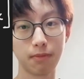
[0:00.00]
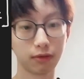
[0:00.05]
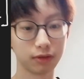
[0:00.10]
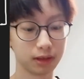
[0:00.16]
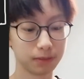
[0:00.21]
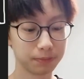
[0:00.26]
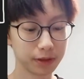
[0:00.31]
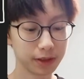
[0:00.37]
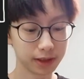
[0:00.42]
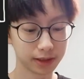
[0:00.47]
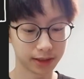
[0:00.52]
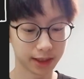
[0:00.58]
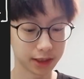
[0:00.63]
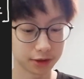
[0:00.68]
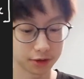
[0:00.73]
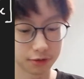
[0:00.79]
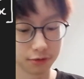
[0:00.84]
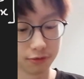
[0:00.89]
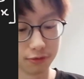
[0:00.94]
multiple
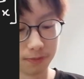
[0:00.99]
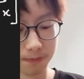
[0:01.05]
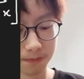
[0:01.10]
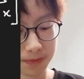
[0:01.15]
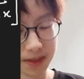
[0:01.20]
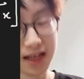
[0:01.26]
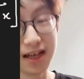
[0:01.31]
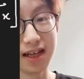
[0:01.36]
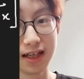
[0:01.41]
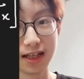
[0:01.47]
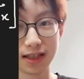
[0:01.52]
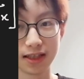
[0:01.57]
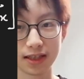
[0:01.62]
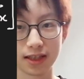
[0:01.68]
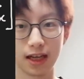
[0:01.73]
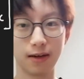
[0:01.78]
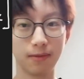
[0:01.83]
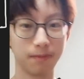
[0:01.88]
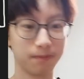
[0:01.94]
attached to
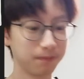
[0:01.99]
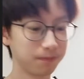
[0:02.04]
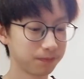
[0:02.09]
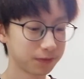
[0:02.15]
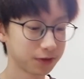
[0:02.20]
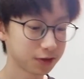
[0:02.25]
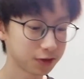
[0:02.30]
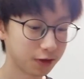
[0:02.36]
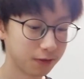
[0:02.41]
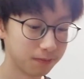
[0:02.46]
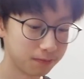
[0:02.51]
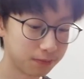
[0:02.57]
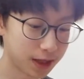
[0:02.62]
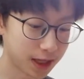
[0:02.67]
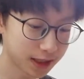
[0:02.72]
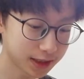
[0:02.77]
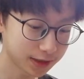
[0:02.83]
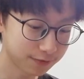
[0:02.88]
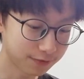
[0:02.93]
some
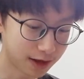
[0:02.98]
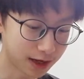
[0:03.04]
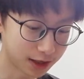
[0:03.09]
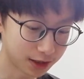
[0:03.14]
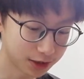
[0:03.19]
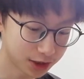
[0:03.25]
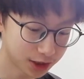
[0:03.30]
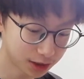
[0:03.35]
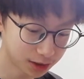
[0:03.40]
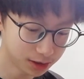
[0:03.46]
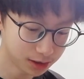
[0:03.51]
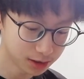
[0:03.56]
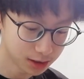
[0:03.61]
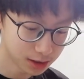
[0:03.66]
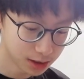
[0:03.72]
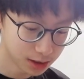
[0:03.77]
complex function.